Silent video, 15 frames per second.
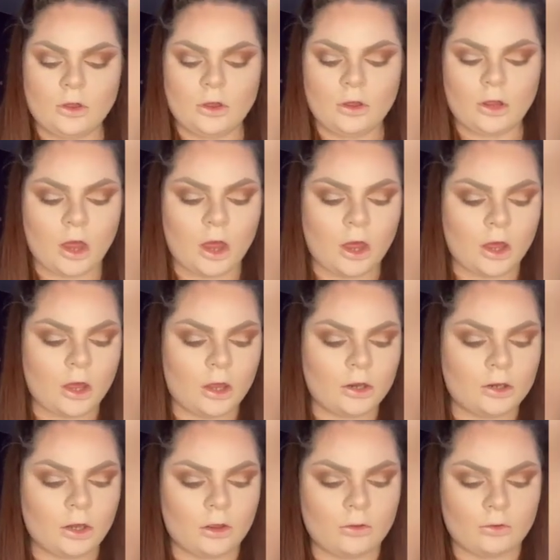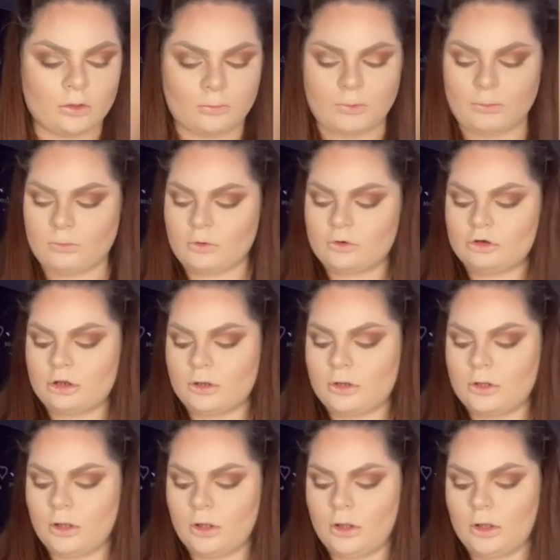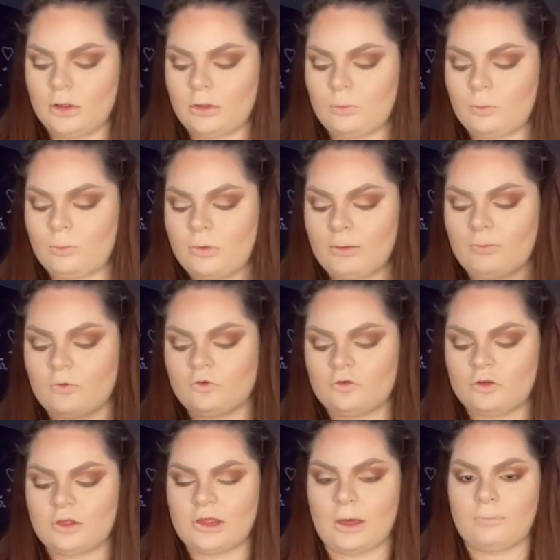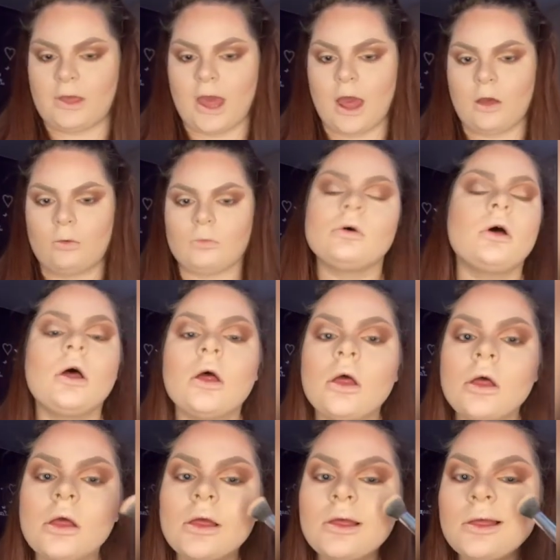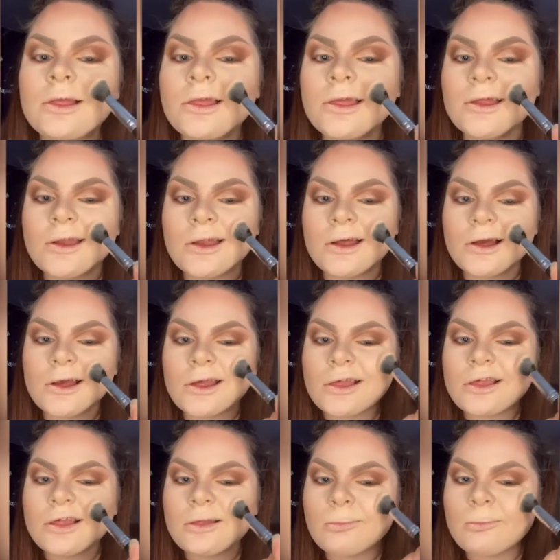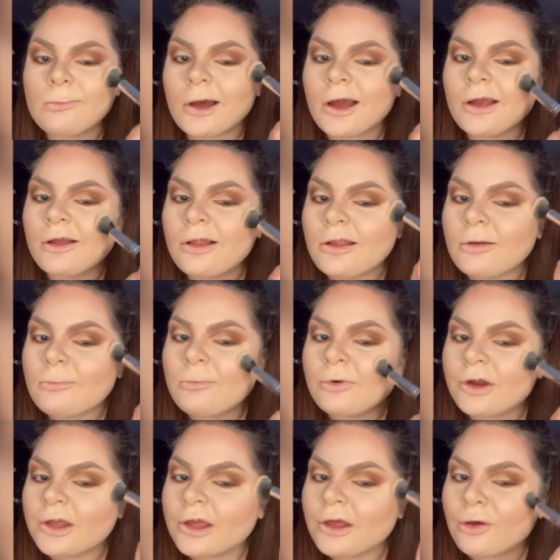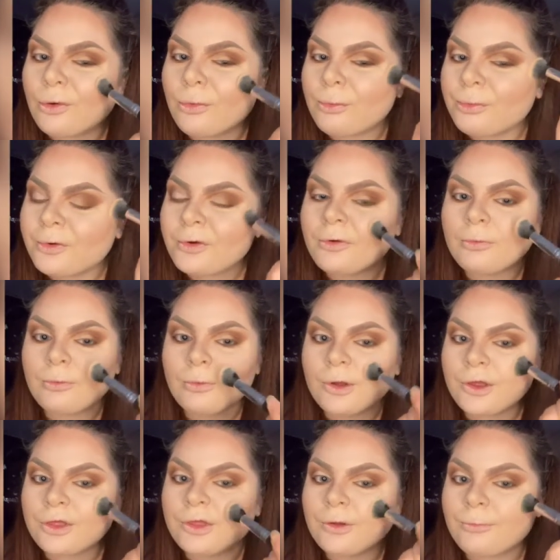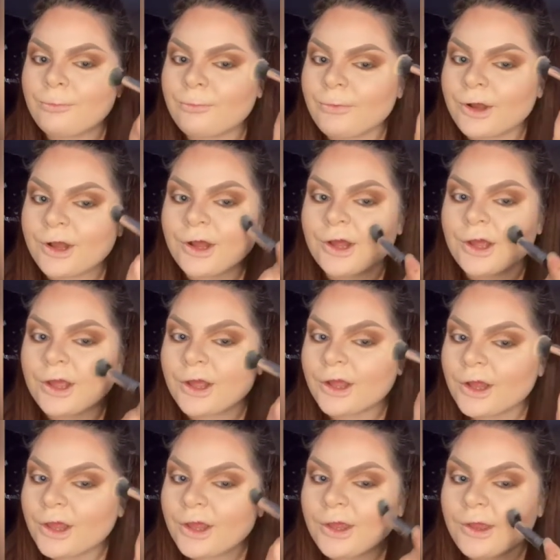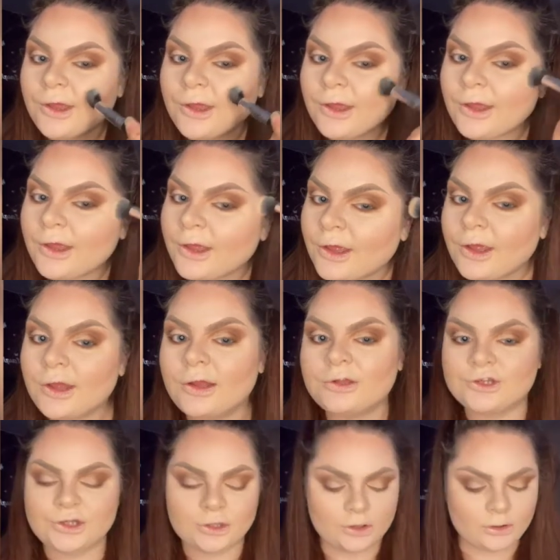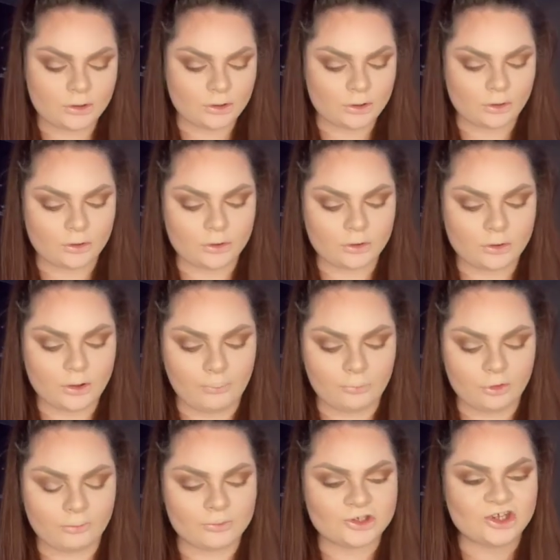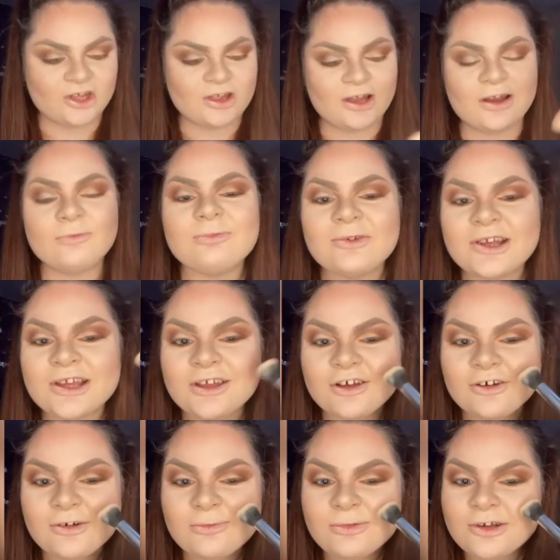And it's a bit much to tap it out. And I smile and bring it up with my cheeks, apples on my cheeks, and I bring it up